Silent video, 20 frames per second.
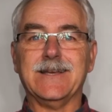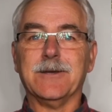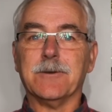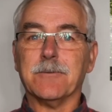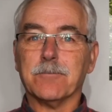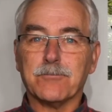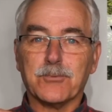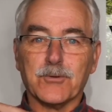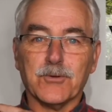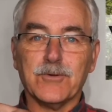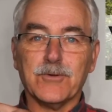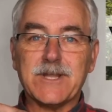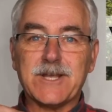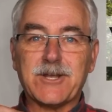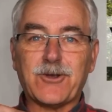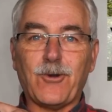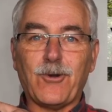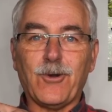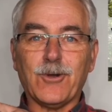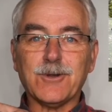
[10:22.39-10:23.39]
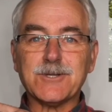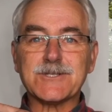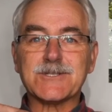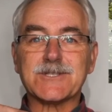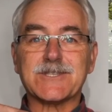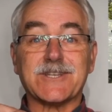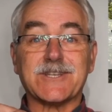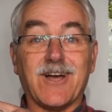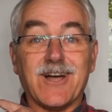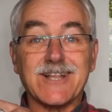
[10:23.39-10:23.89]

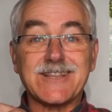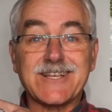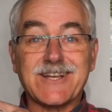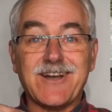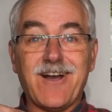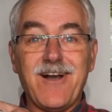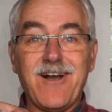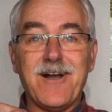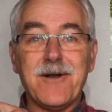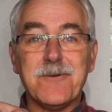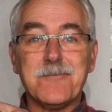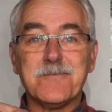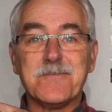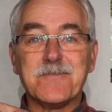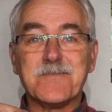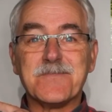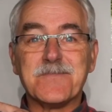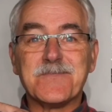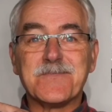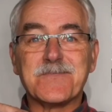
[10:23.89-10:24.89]
Pruningcourse.com.